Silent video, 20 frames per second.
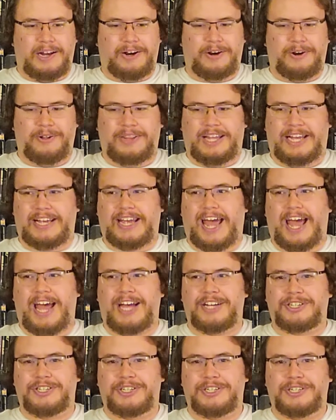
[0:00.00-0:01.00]
don't know, like
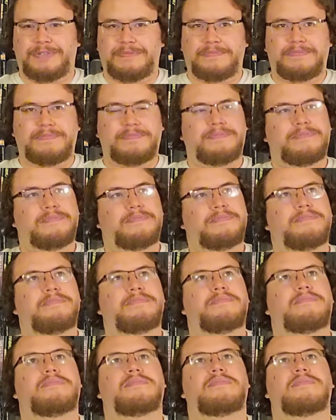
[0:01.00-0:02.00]
Ash
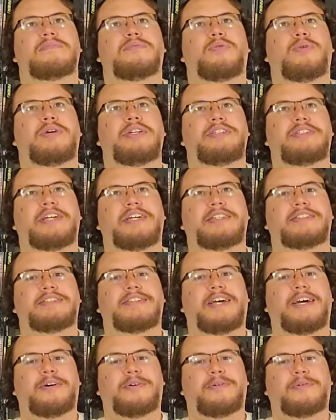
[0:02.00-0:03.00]
What is that
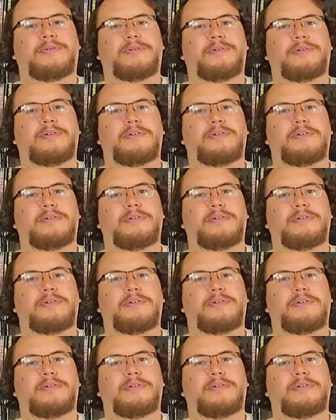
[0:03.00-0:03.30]
sound?